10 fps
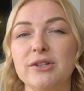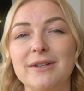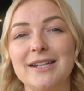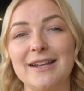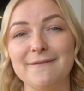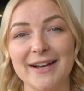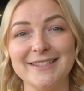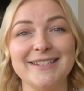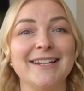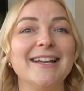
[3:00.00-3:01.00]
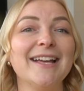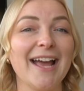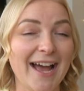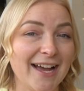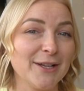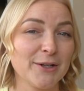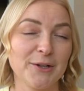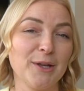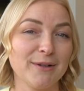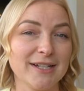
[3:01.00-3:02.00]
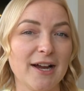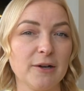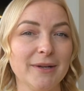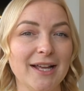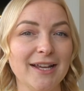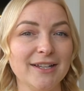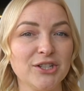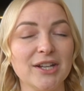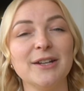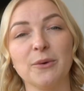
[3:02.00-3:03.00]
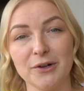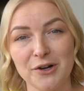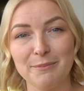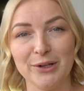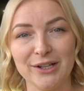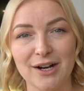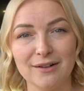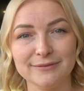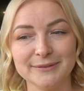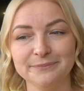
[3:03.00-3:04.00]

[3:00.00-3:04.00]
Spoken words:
you need invested at your early retirement age in order to pull it off.